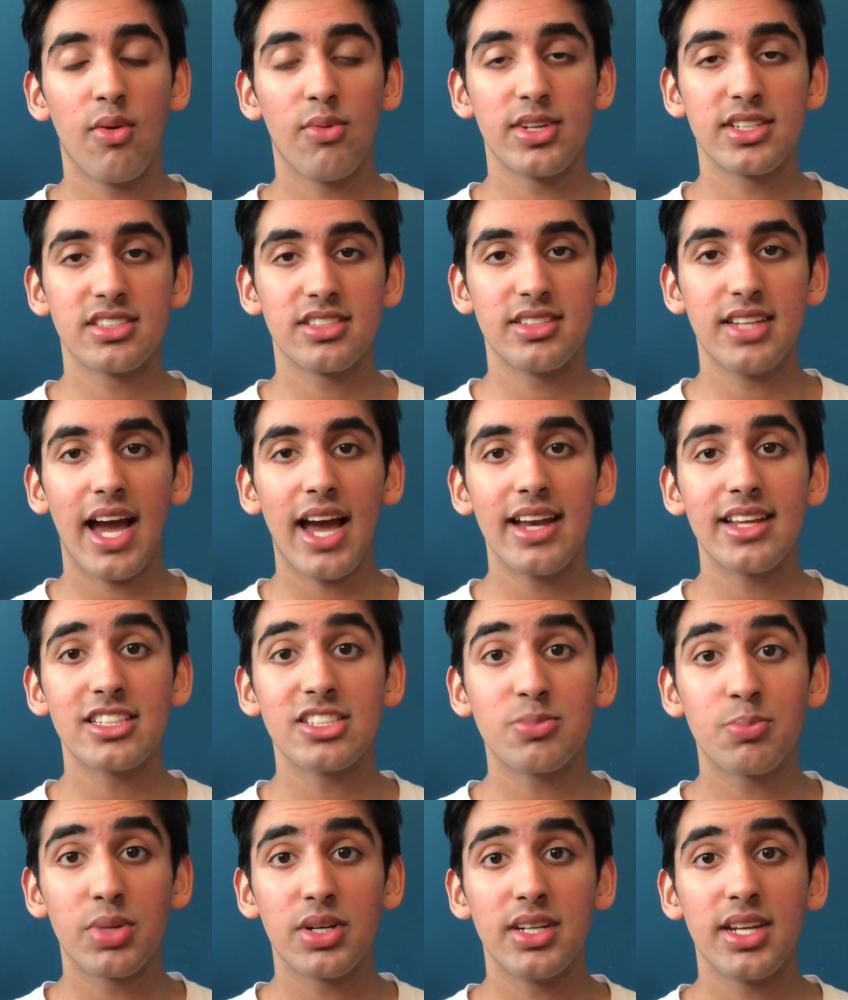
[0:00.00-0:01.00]
which NAT
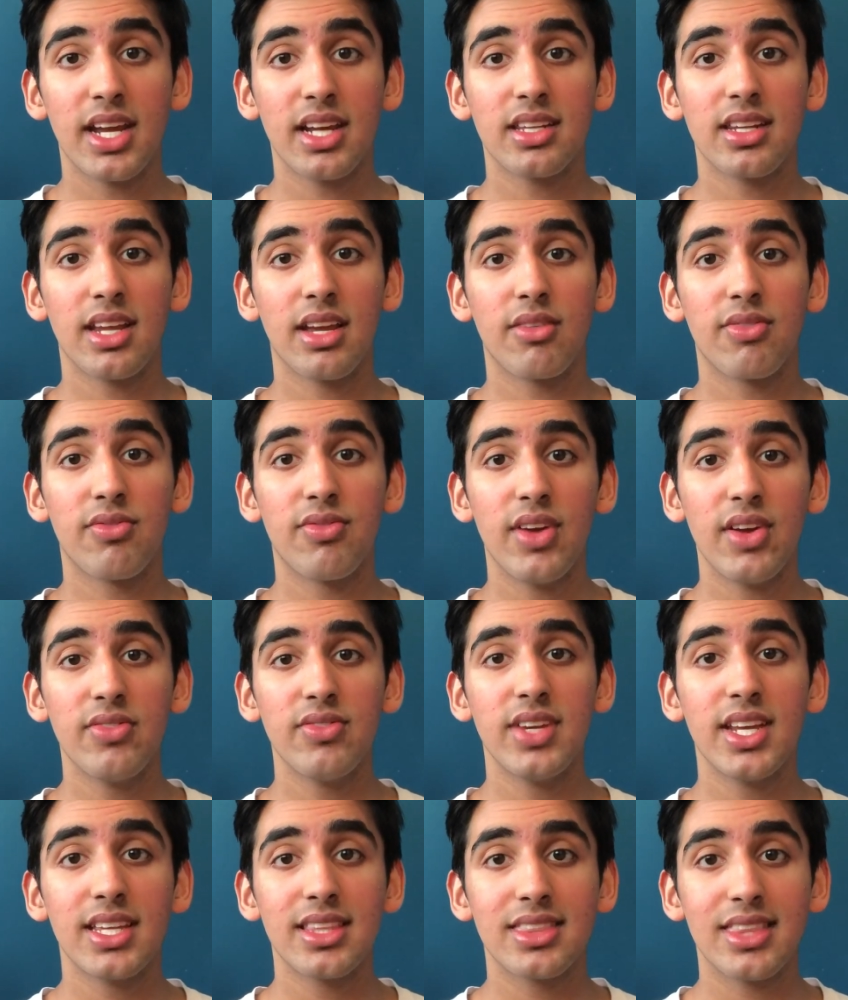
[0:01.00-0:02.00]
is predicting
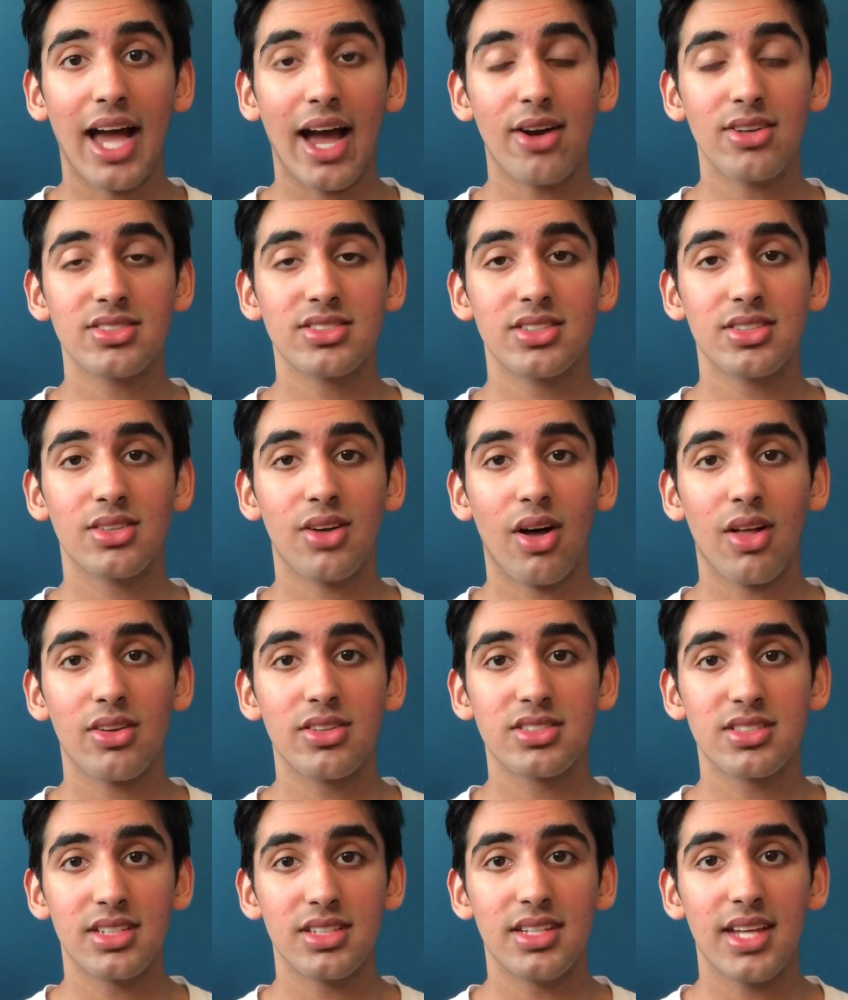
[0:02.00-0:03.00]

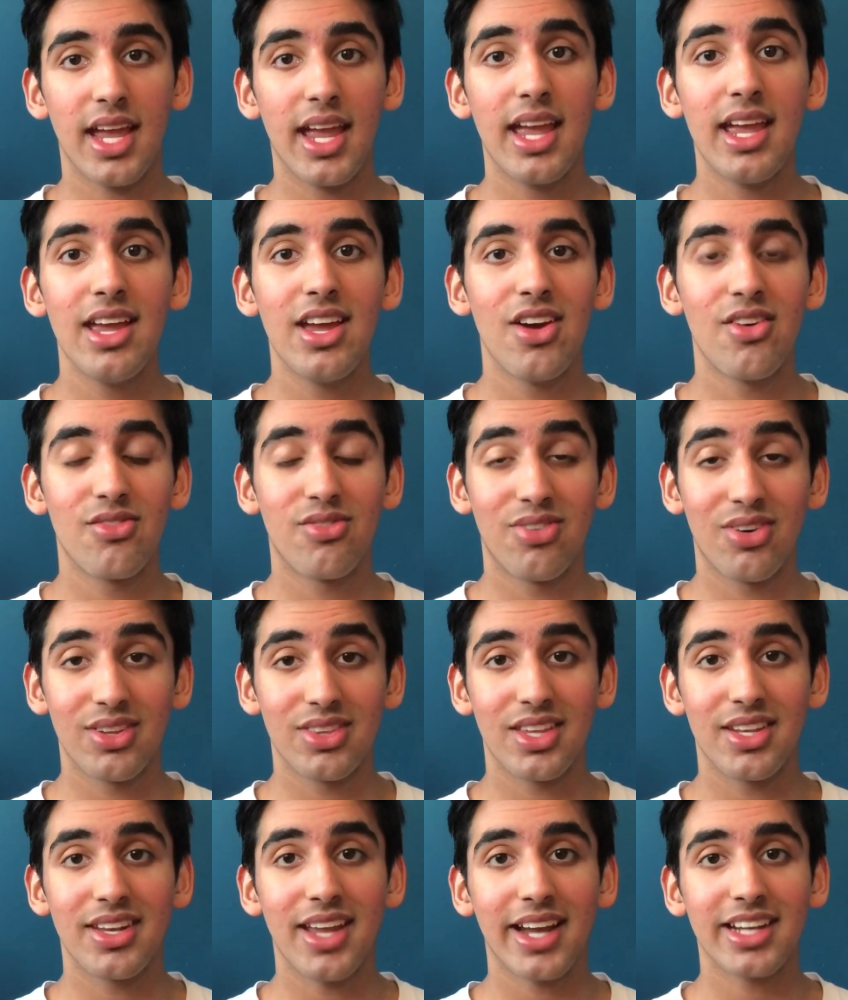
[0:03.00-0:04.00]
$50,000 a day for
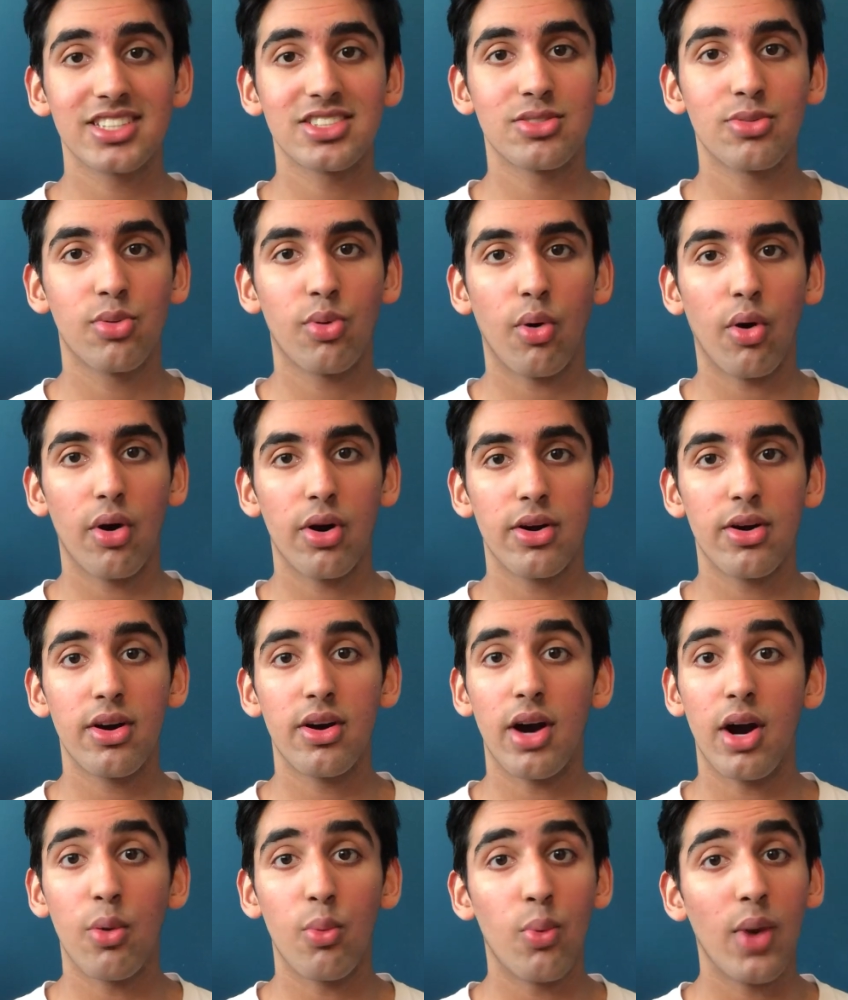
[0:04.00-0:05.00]
the next
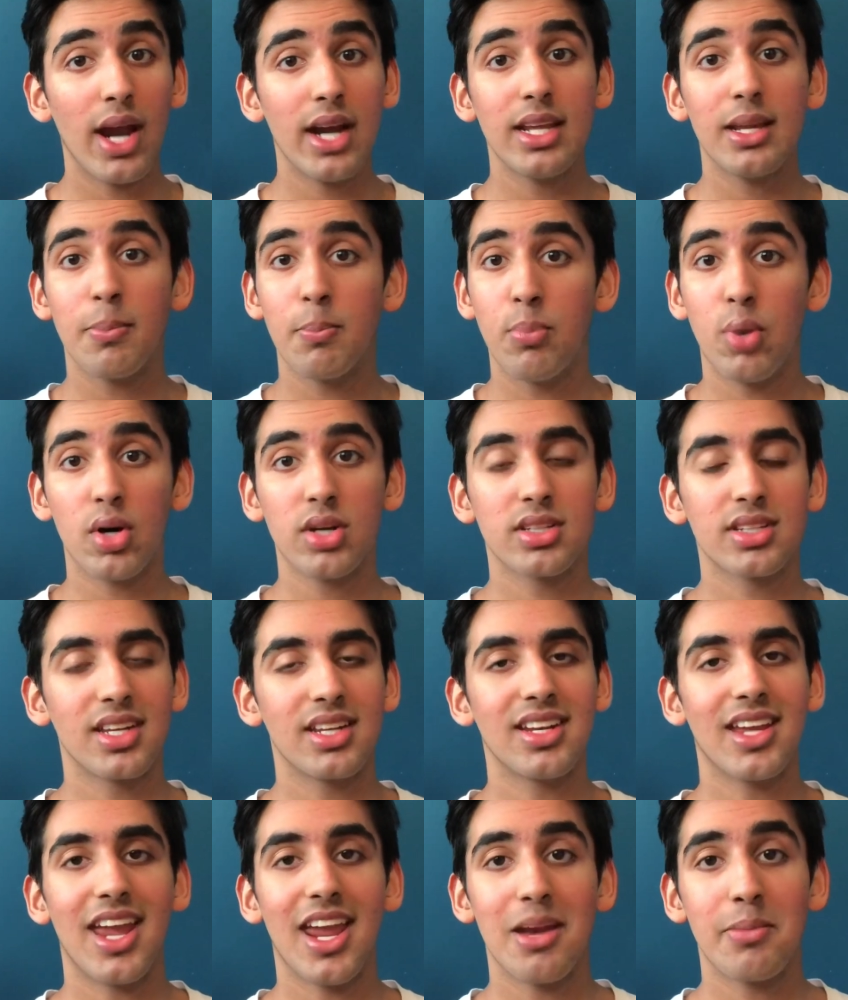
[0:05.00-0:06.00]
quarter, already booked
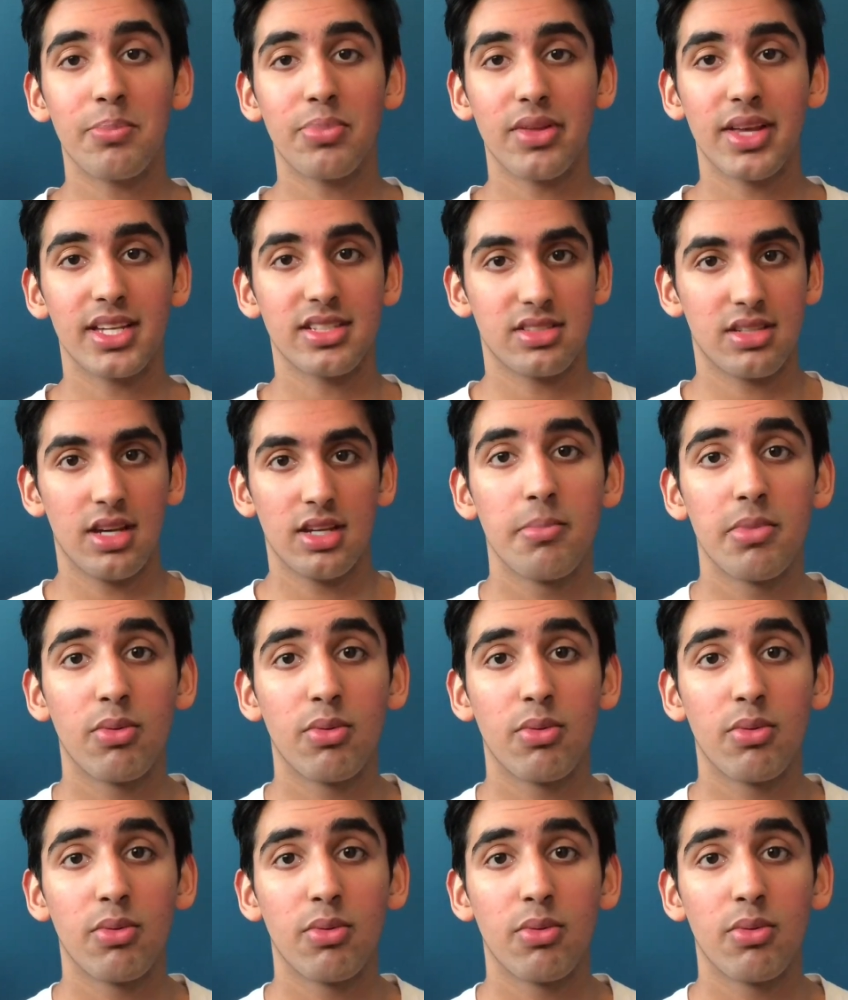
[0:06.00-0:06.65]
in place.